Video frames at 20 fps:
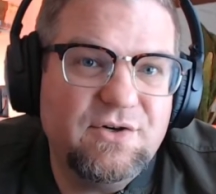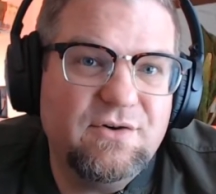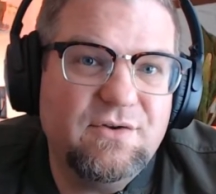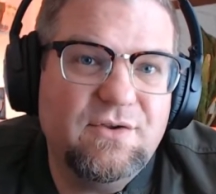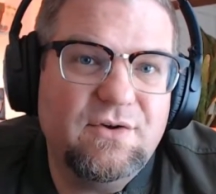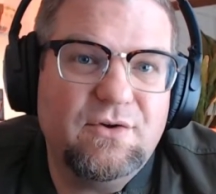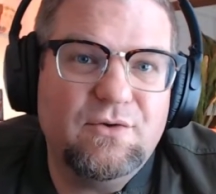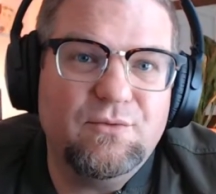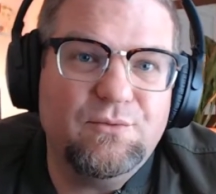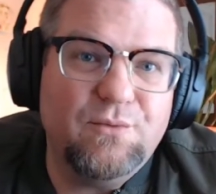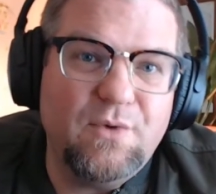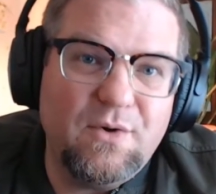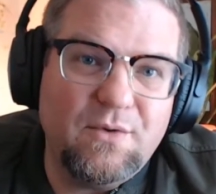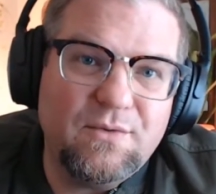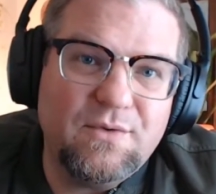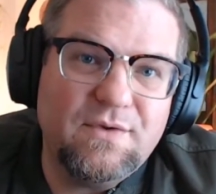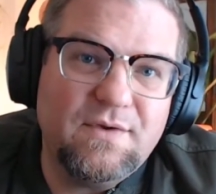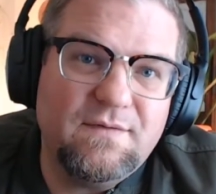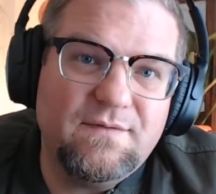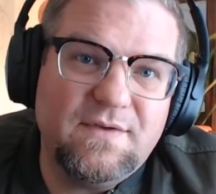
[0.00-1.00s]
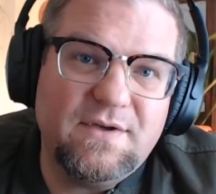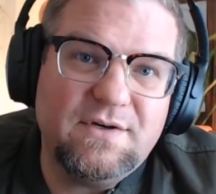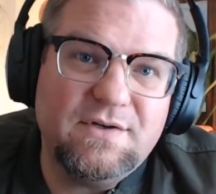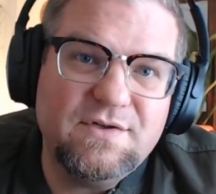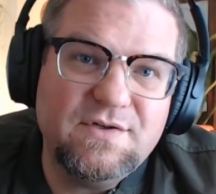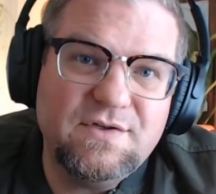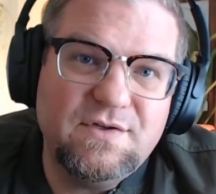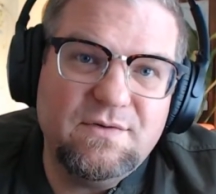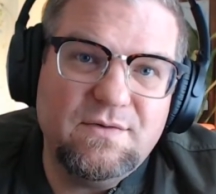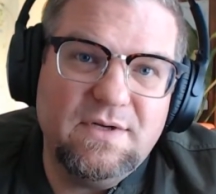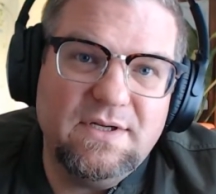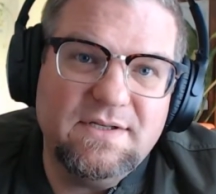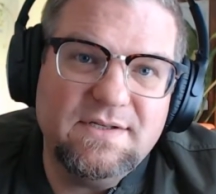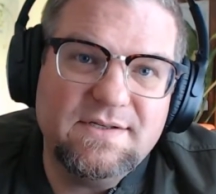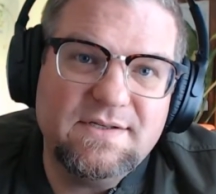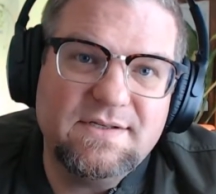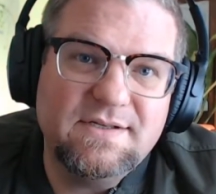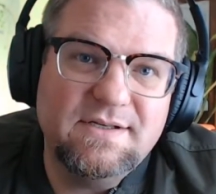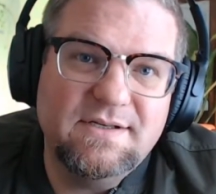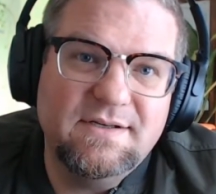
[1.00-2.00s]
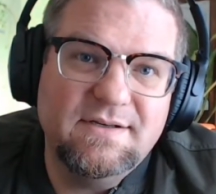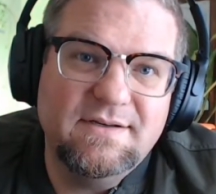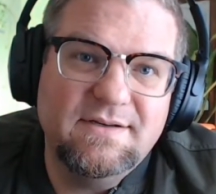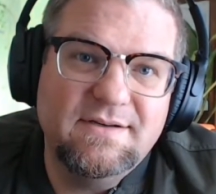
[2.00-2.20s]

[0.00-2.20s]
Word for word: the growth of their students.